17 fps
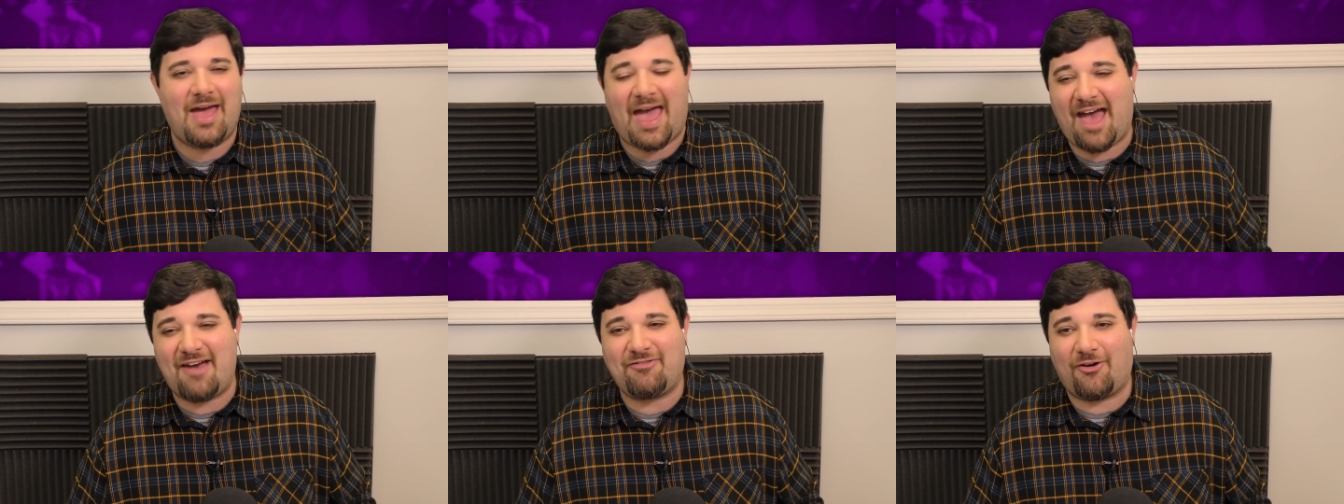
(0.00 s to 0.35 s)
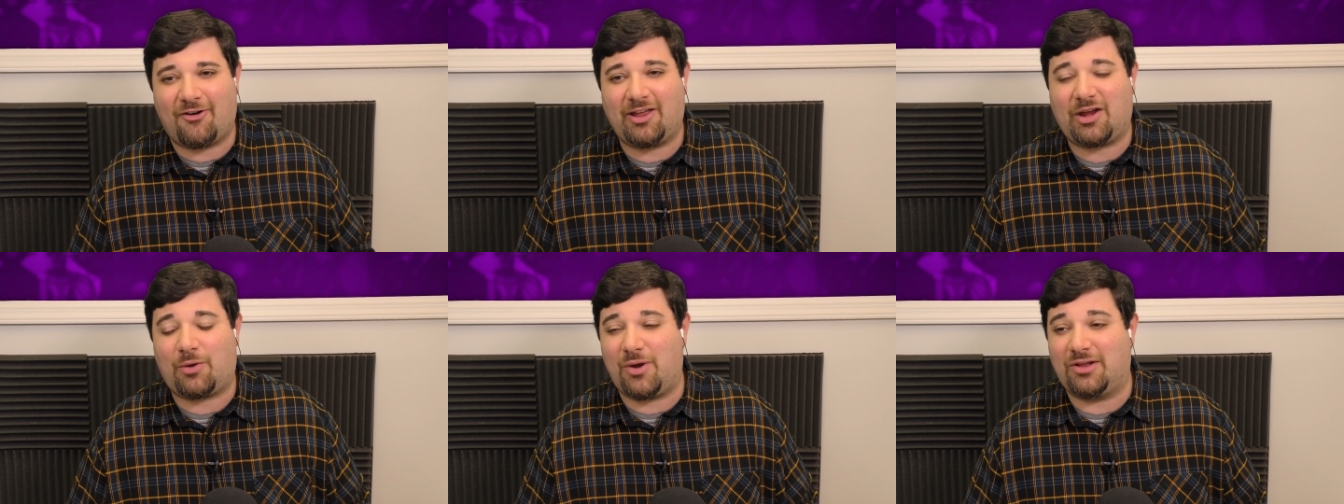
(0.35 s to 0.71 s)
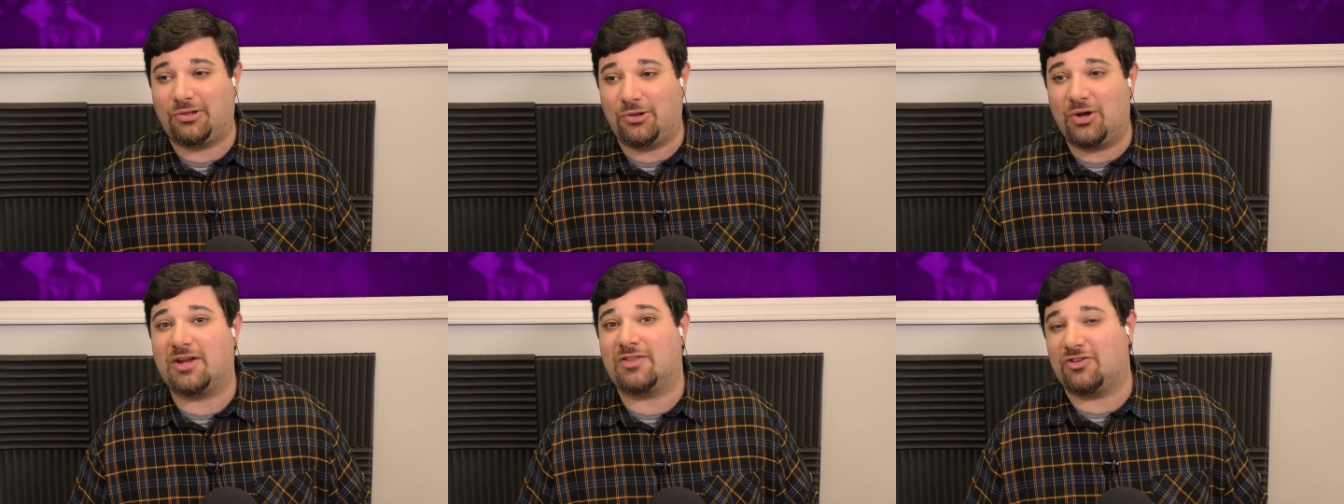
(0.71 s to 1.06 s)
have Harley
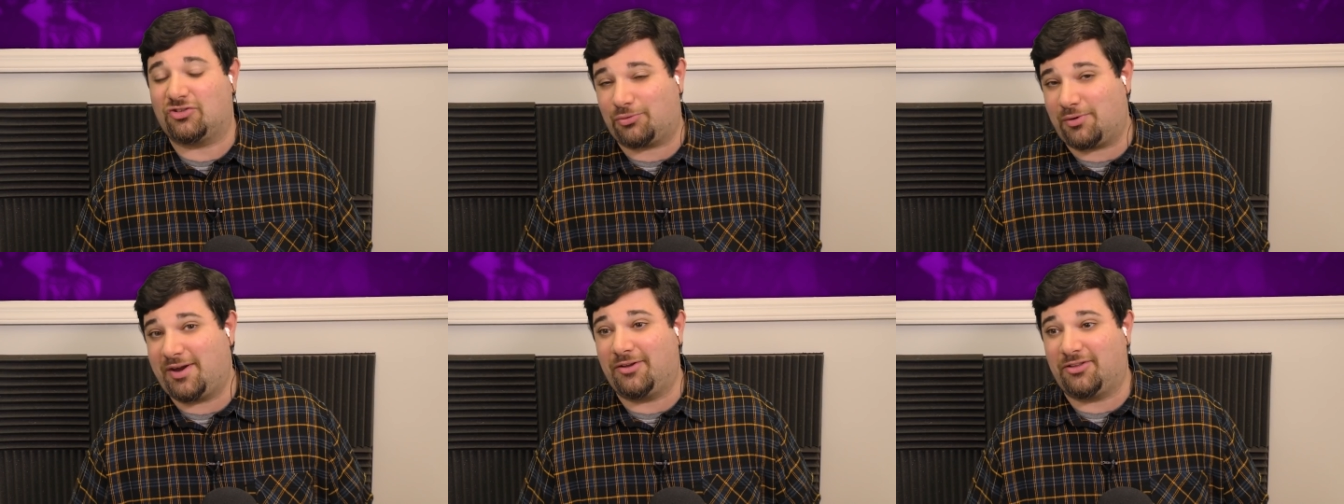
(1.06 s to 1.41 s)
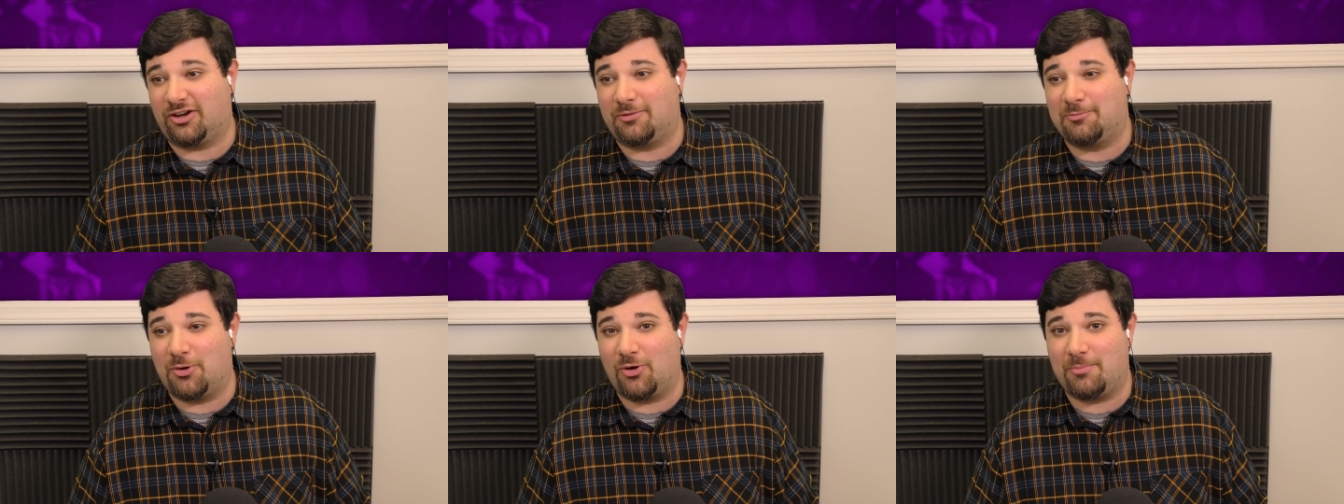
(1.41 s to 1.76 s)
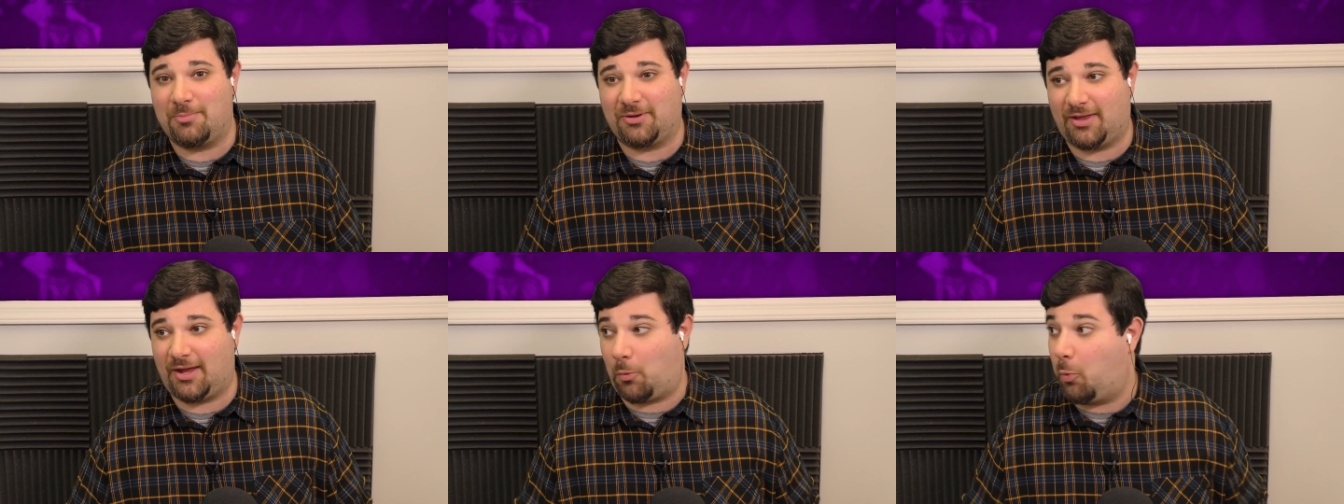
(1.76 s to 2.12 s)
Quinn look at the screen a little more
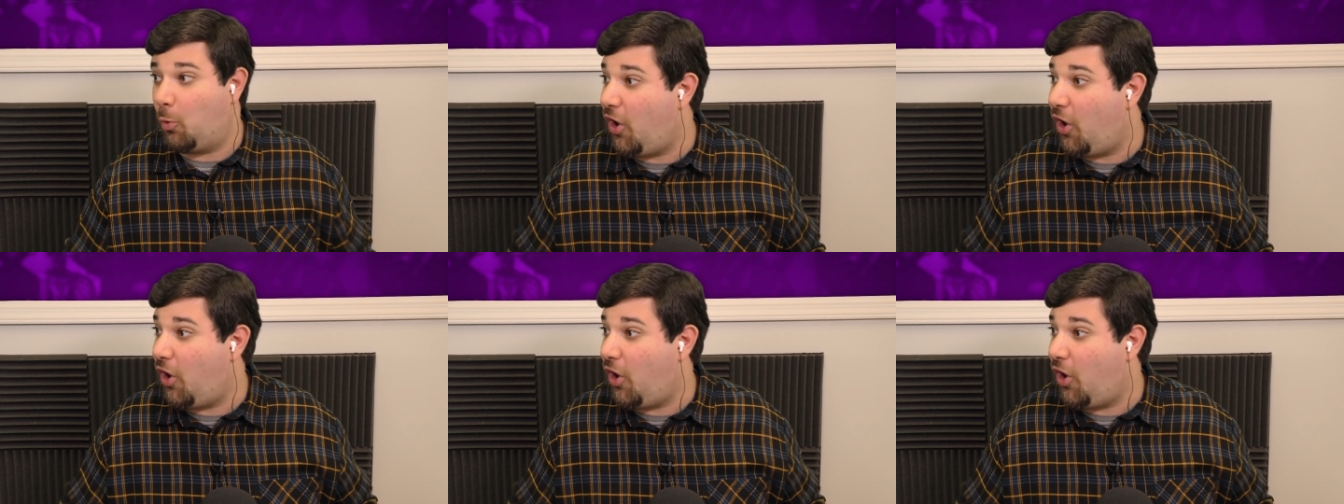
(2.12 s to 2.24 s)
and be like,